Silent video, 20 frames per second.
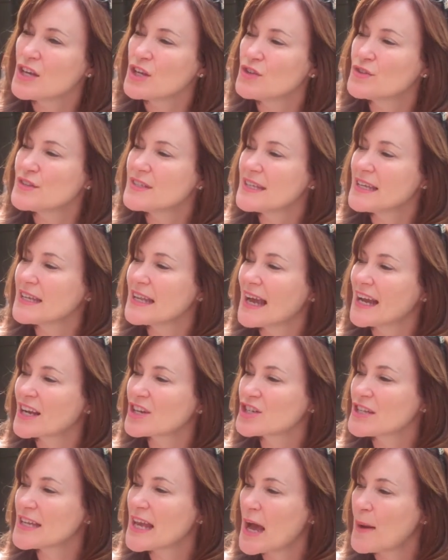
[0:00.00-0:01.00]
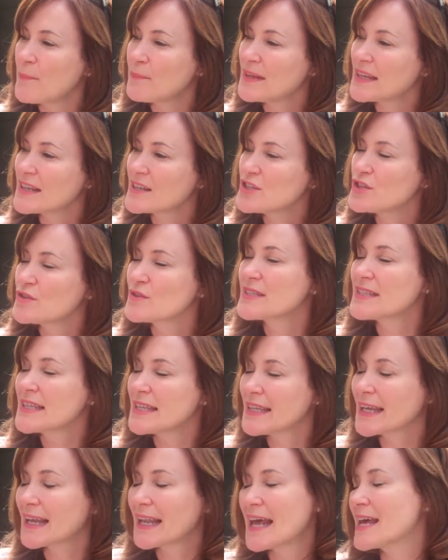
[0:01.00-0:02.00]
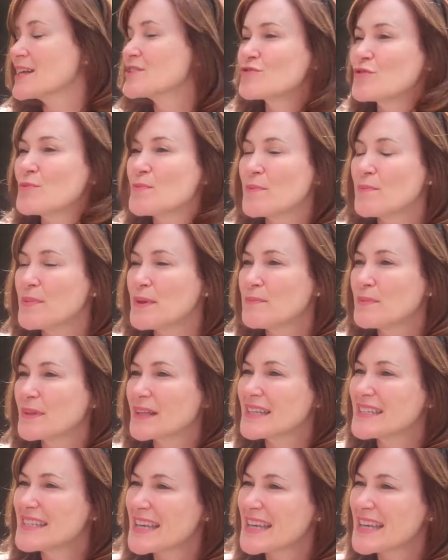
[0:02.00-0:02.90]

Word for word: You see it actually happening because you can sit in a classroom and people can